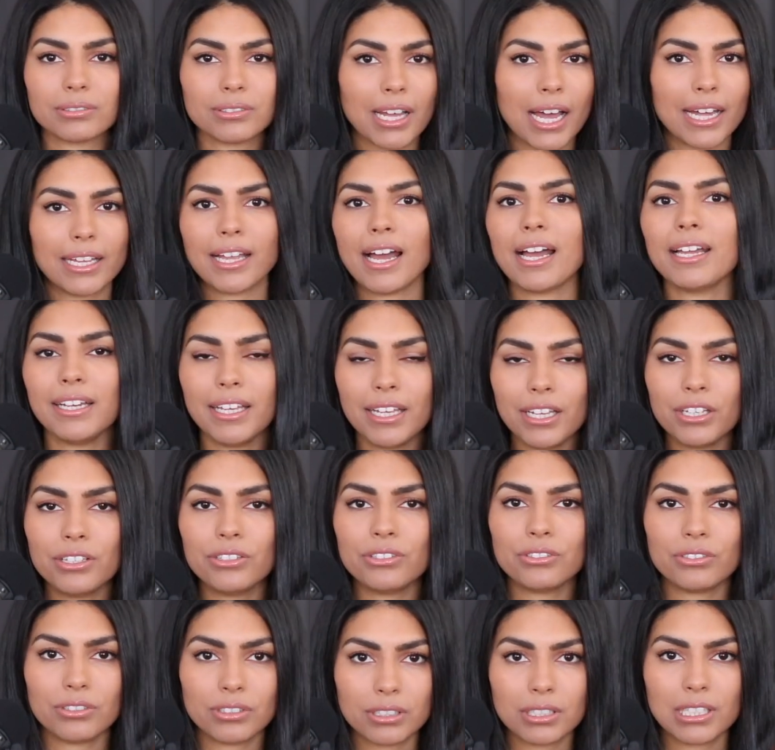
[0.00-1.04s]
I, I need
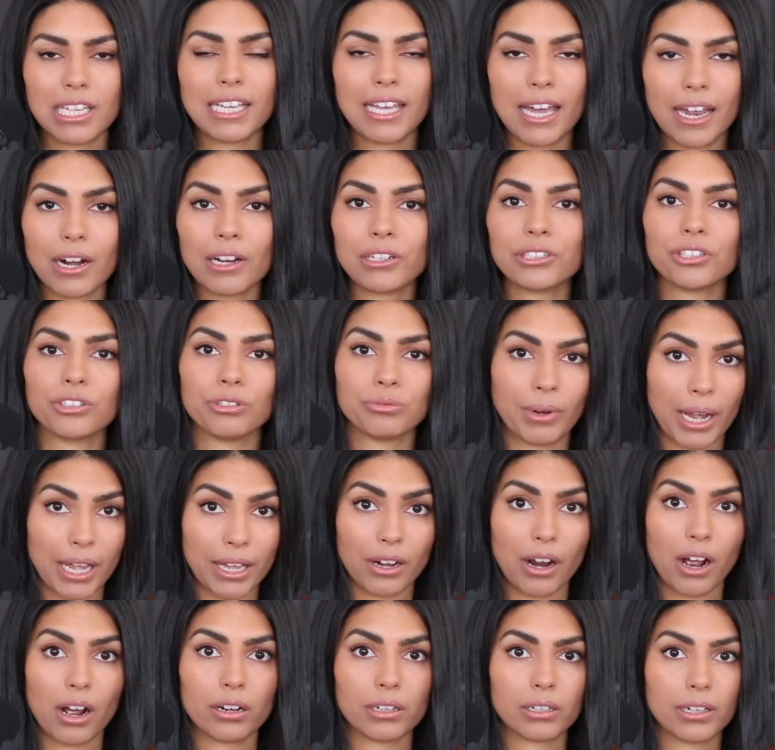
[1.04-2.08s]
to get on your
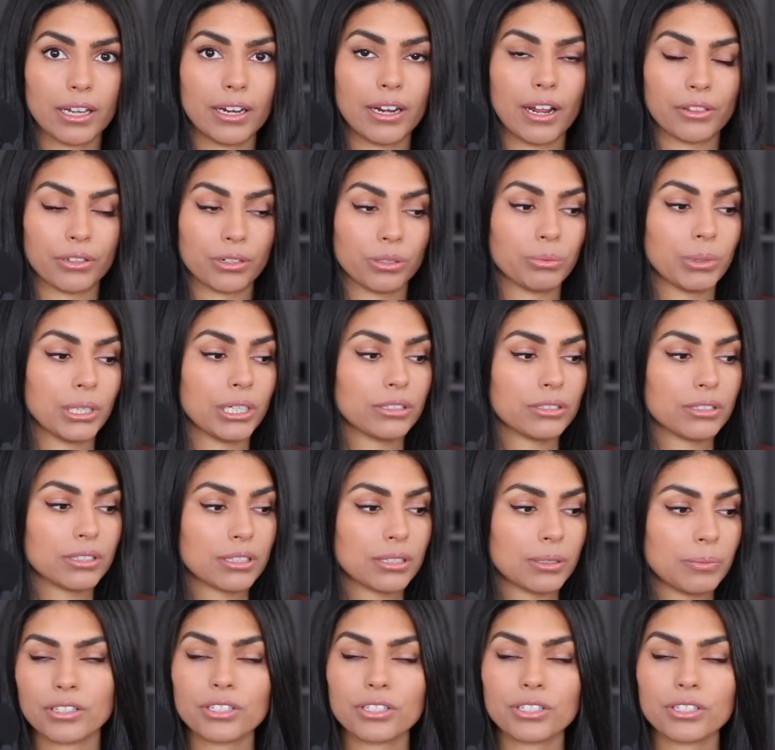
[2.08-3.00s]
radar, in other words.